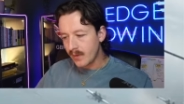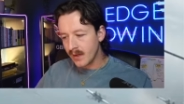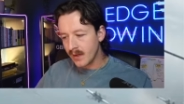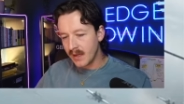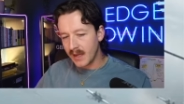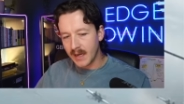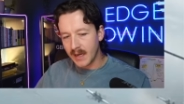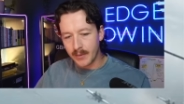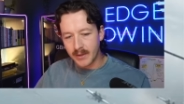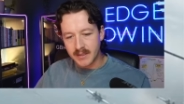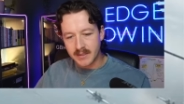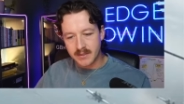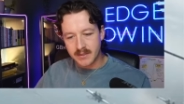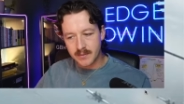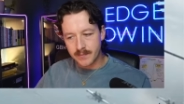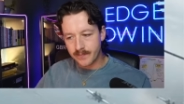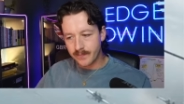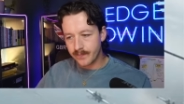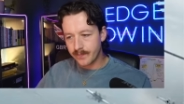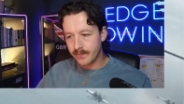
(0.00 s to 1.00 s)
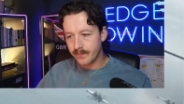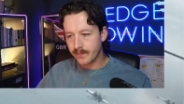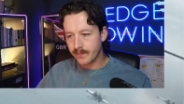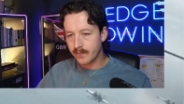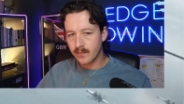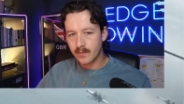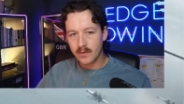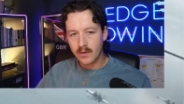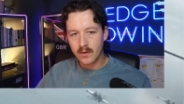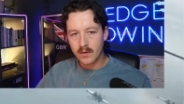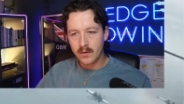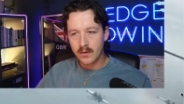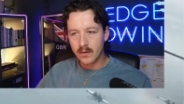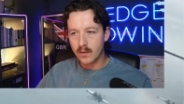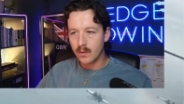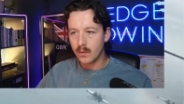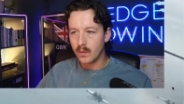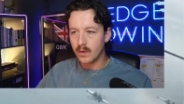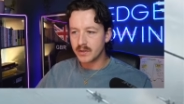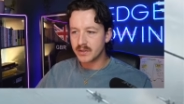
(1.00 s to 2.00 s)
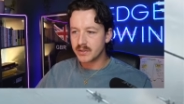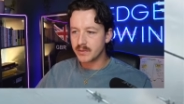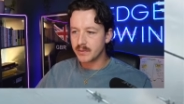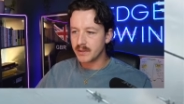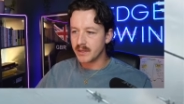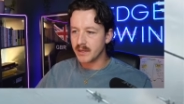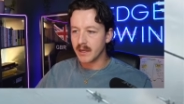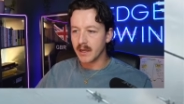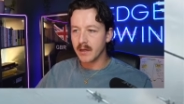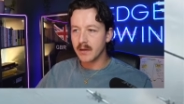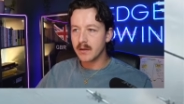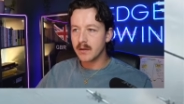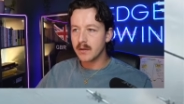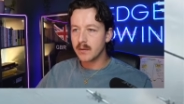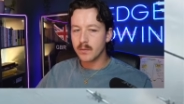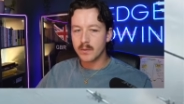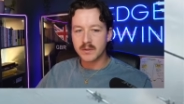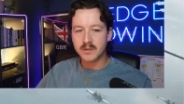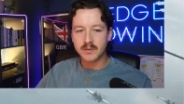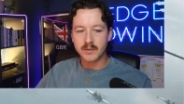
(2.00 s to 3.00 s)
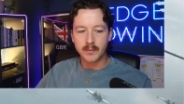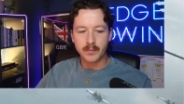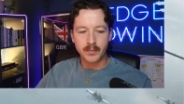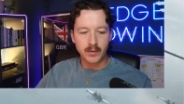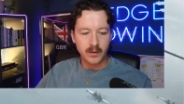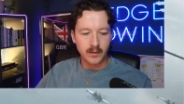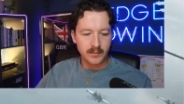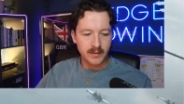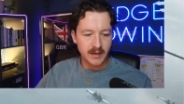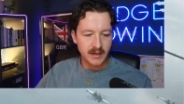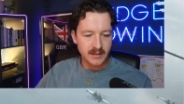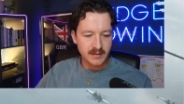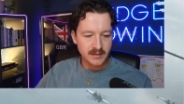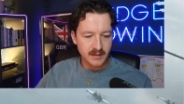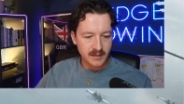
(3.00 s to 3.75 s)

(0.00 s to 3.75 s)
Anyways, what should we pull up next?